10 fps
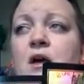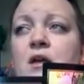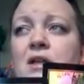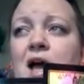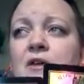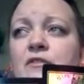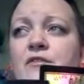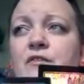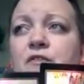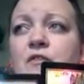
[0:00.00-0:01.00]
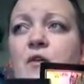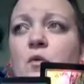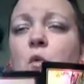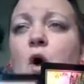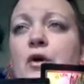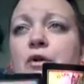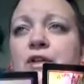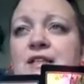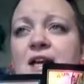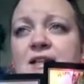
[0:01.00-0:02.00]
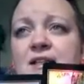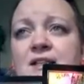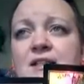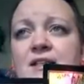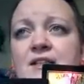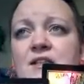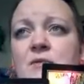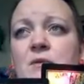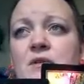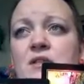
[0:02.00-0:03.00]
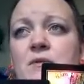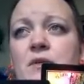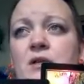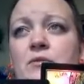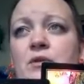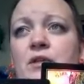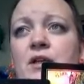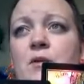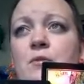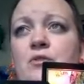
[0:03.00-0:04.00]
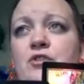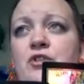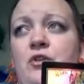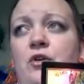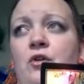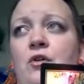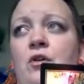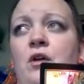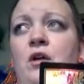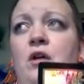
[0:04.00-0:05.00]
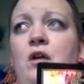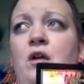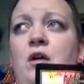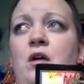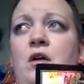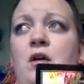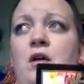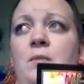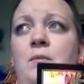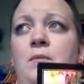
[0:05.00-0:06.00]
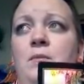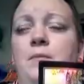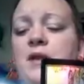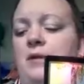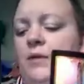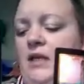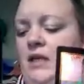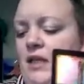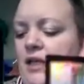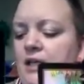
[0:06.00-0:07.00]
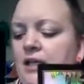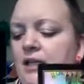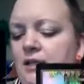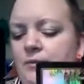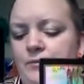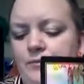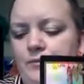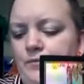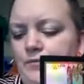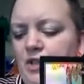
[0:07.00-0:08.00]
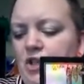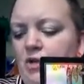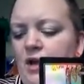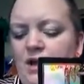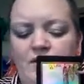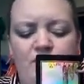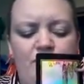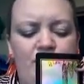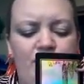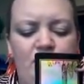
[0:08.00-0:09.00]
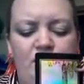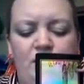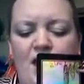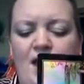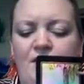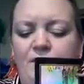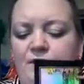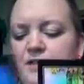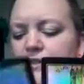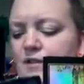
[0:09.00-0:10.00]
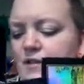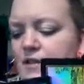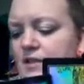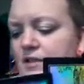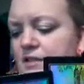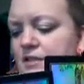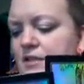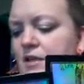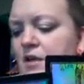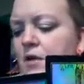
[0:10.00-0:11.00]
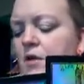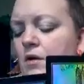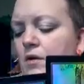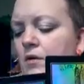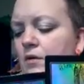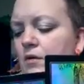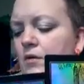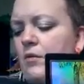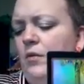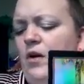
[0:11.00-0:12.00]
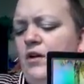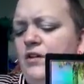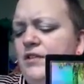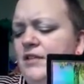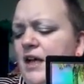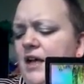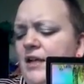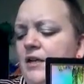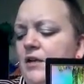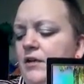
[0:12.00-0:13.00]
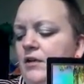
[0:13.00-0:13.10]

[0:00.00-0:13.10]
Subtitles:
a lot of watery tendencies, maybe somebody really emotional. Maybe like you have left this water sign,